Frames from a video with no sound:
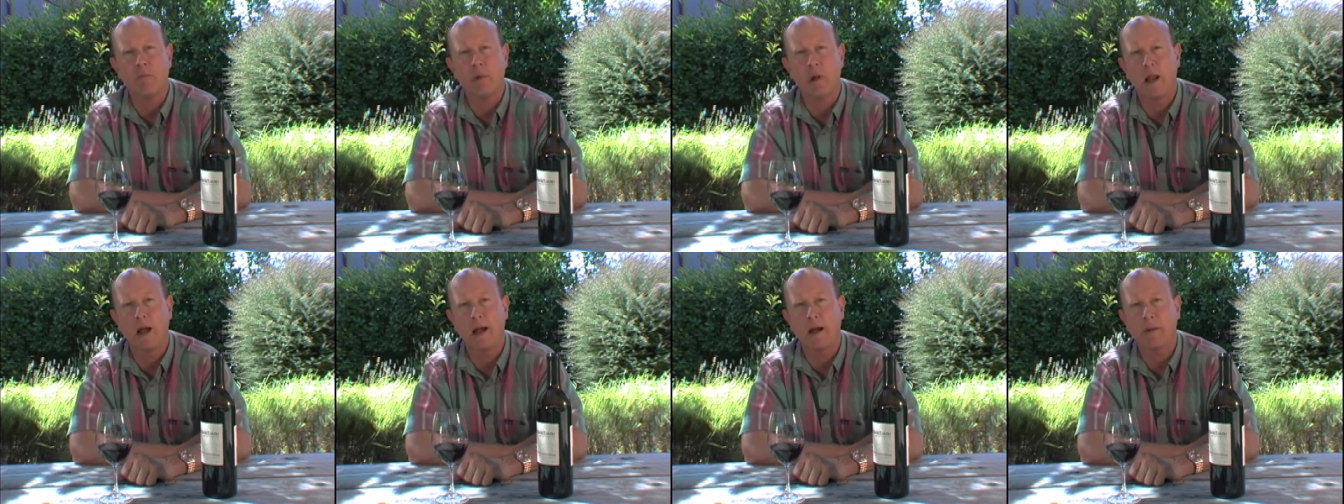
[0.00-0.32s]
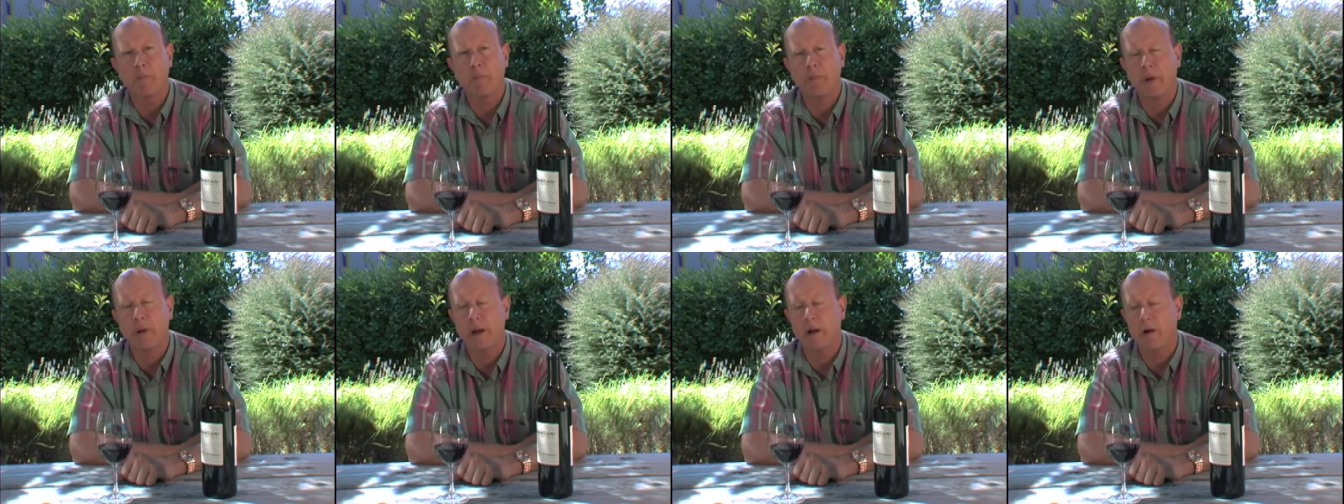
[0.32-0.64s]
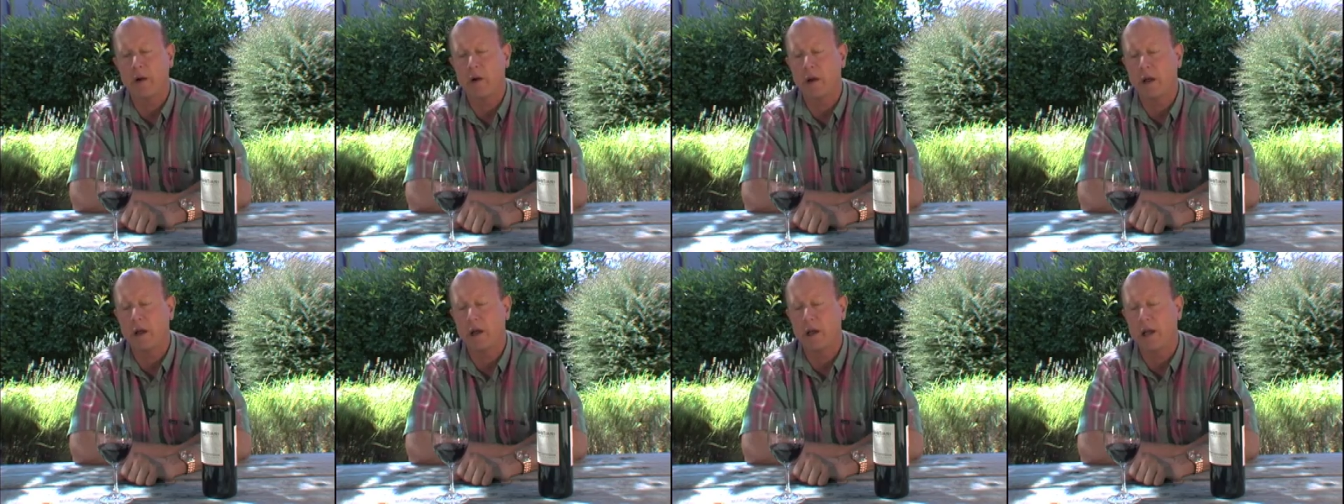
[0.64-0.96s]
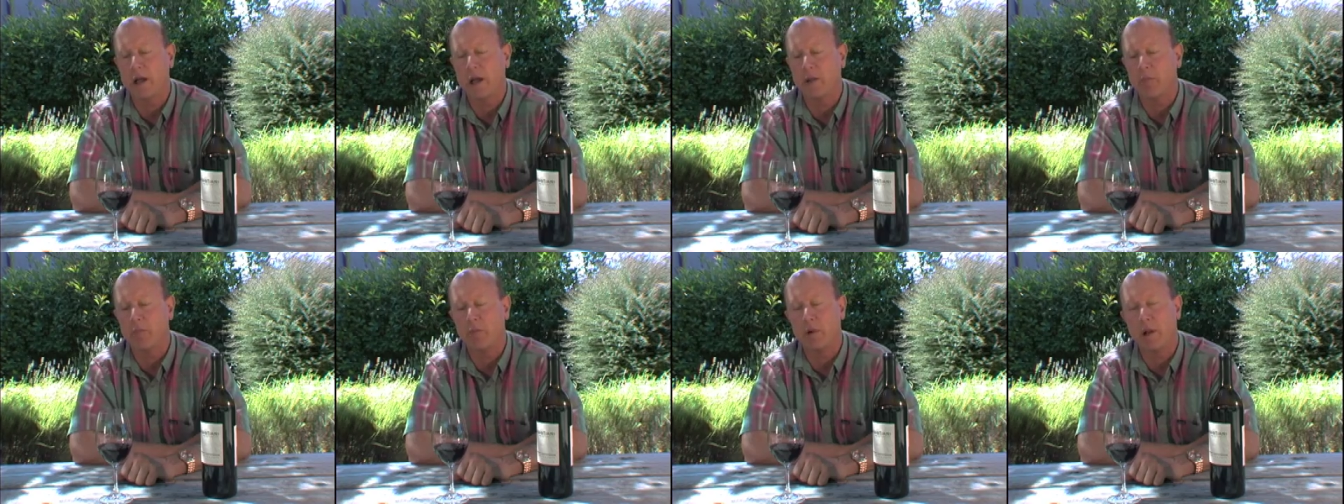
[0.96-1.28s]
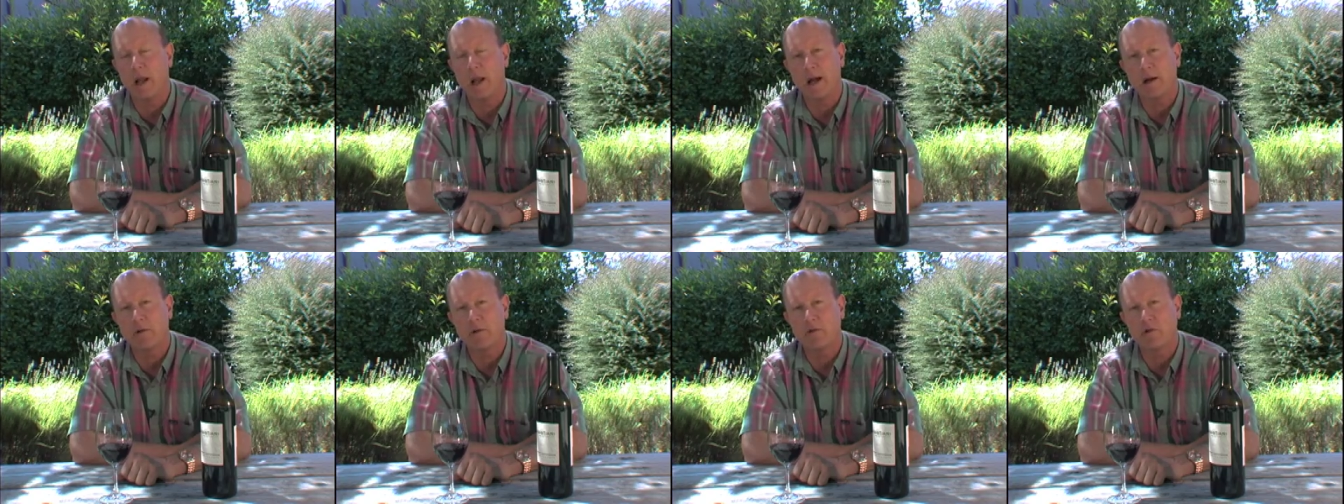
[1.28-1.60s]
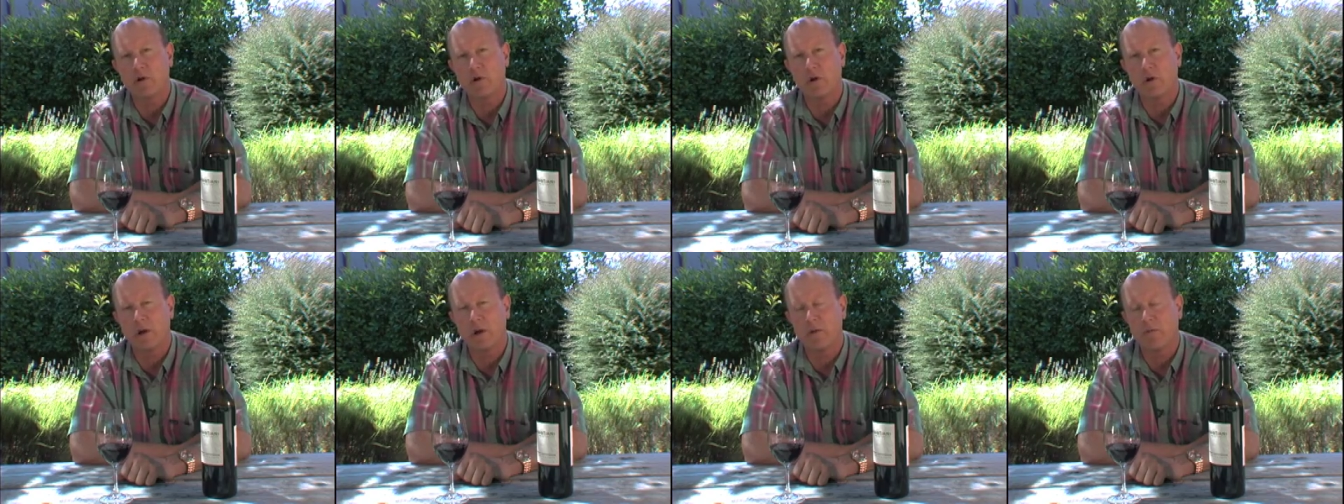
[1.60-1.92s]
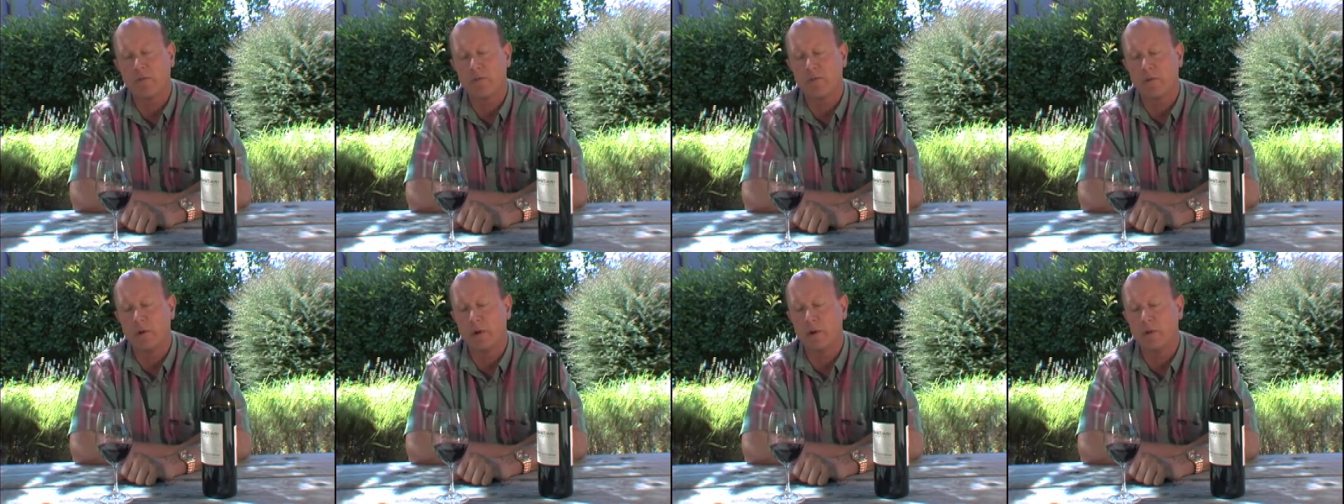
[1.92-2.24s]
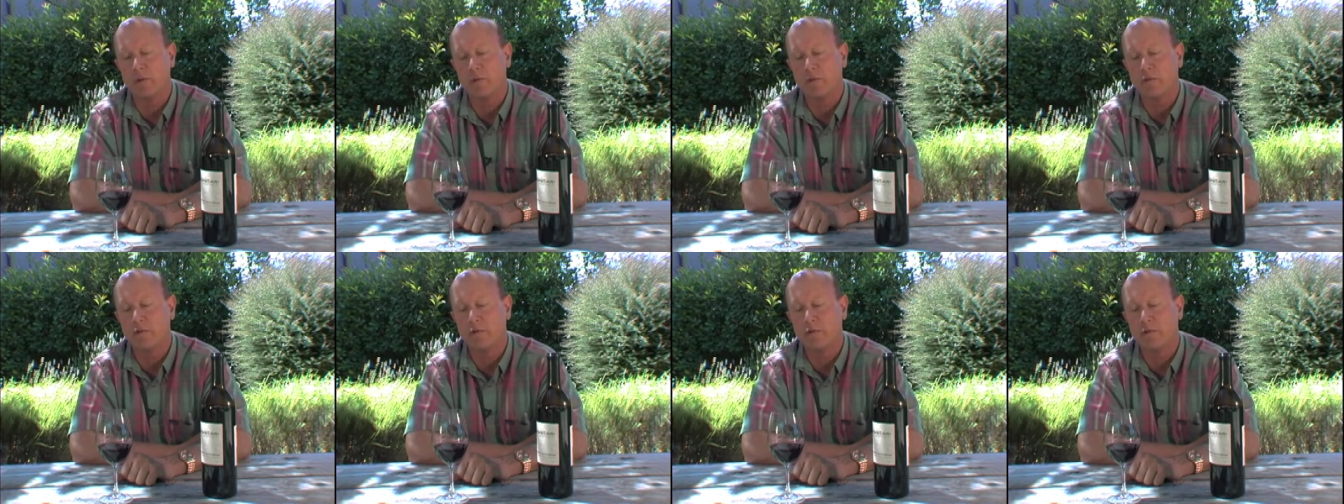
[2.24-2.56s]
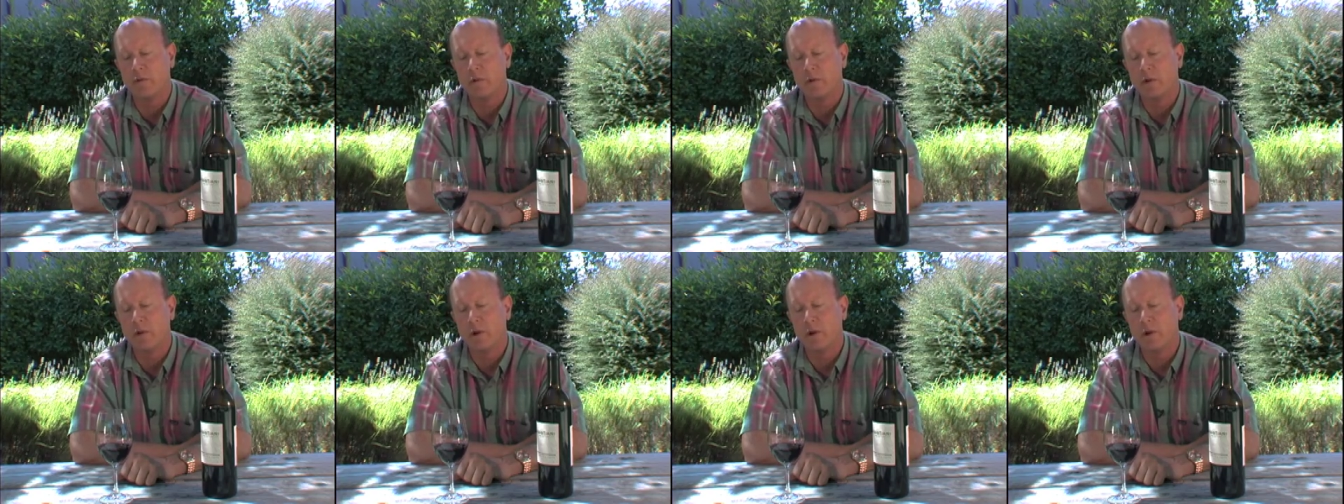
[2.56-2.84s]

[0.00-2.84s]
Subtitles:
blackberry and black cherry fruits,